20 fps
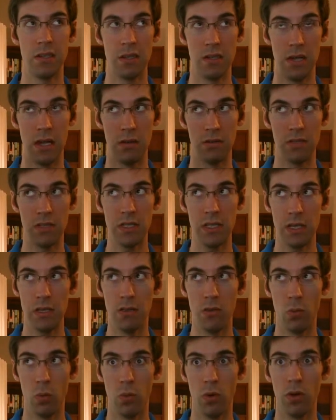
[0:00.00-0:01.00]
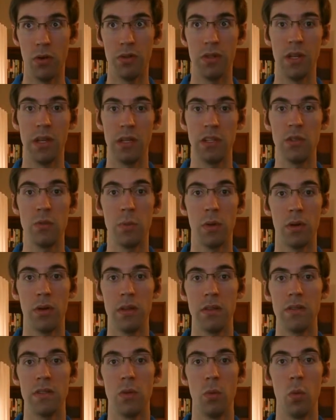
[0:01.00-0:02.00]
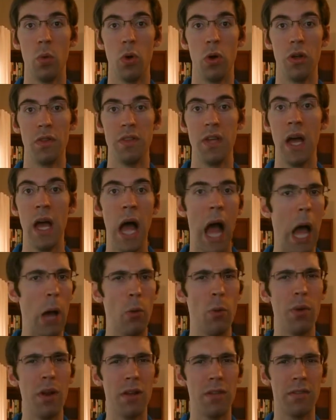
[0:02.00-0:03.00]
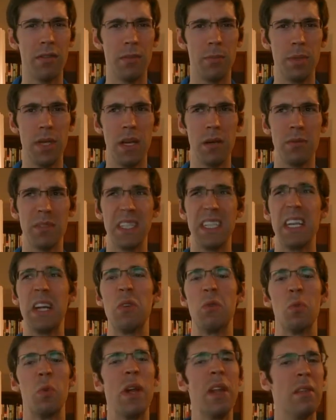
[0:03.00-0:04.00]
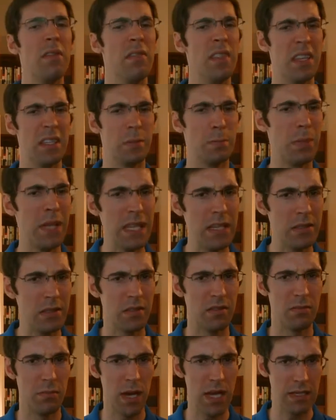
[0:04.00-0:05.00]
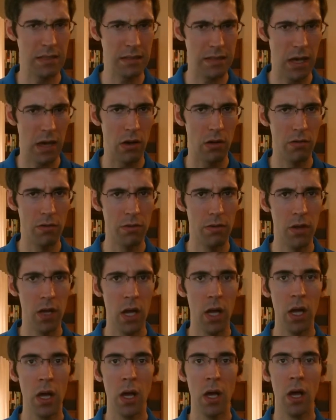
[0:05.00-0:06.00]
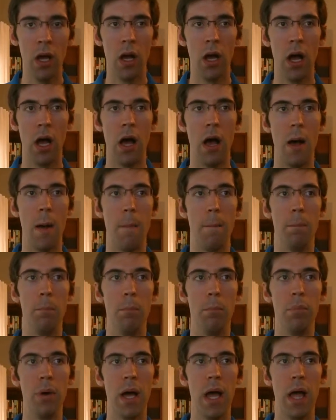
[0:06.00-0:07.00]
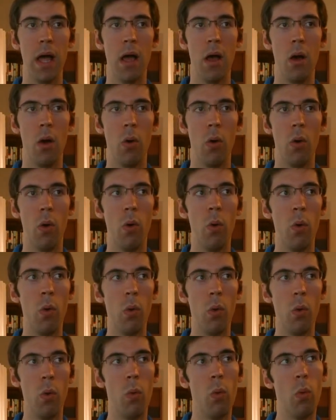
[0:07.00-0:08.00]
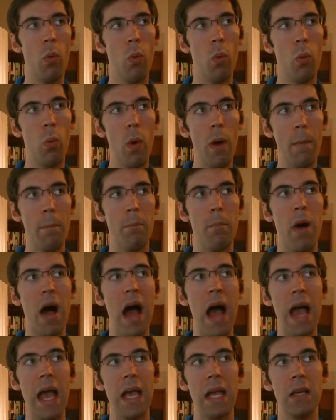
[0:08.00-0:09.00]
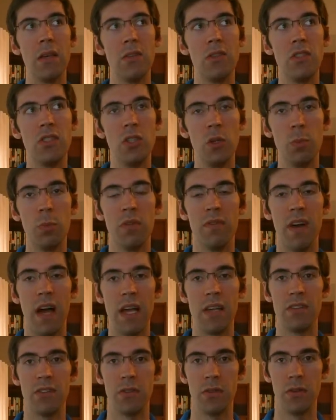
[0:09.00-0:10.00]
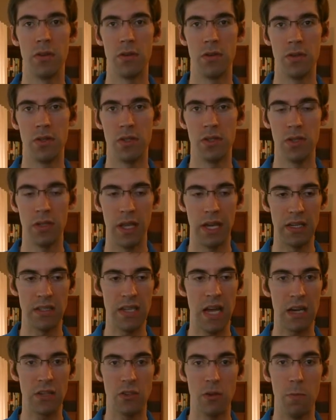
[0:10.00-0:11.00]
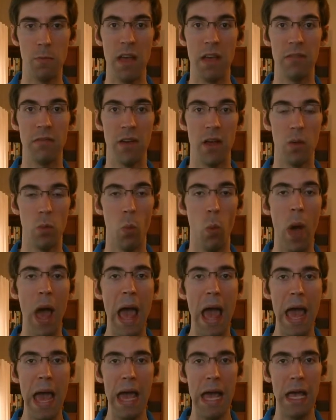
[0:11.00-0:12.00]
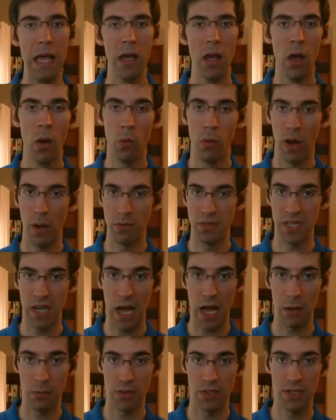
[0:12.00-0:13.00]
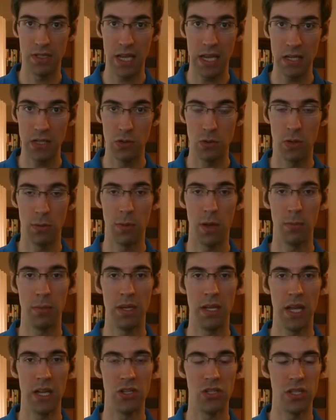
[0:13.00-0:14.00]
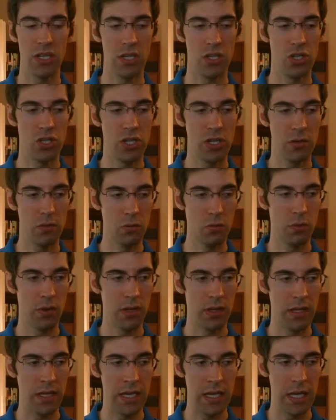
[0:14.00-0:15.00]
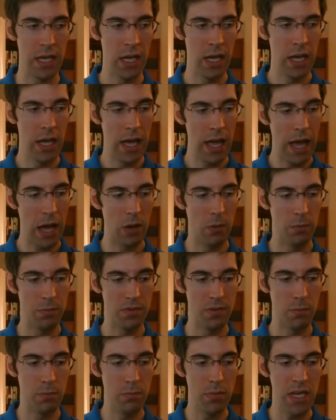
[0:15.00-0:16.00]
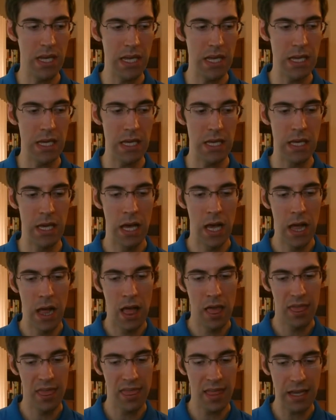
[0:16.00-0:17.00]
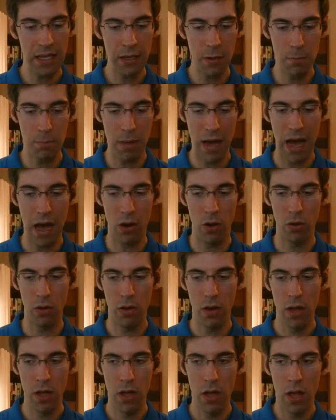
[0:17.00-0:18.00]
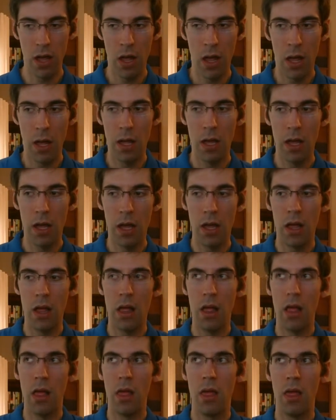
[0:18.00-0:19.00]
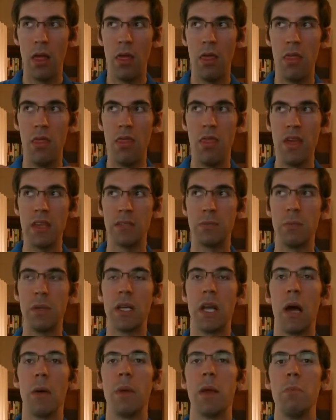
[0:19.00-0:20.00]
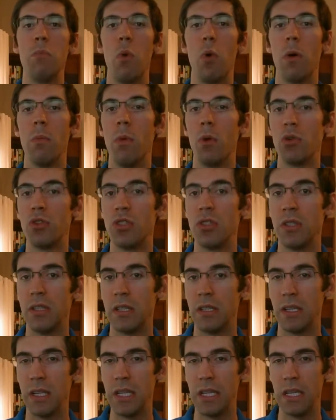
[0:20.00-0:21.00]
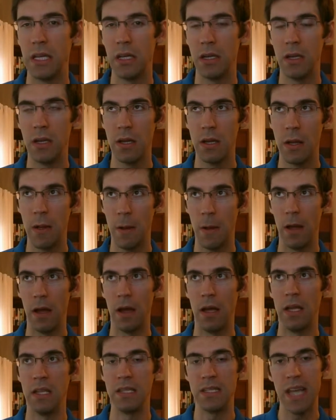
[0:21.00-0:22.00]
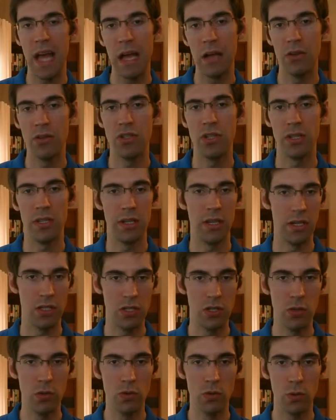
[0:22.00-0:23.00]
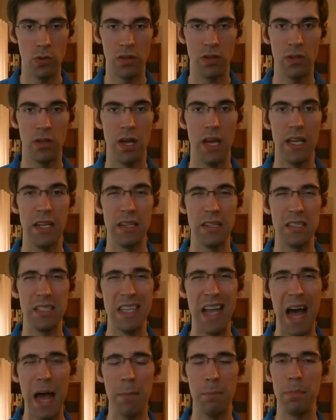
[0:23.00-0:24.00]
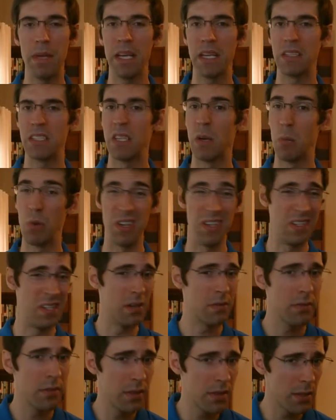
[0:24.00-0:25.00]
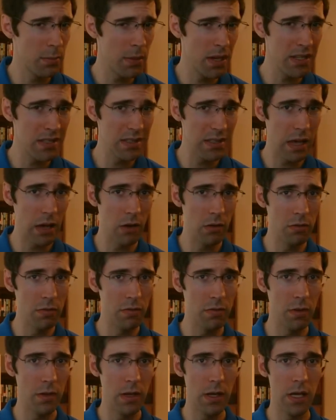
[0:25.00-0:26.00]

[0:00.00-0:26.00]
and now see the world and experience the world, I won't ever be able to get rid of this piece of myself. But what my supervisors, like Dr. Mei-Fen Wei, when I was at Iowa State doing my PhD, she really helped me think about this becoming more emotionally intelligent and attuned with client as not being someone different than myself,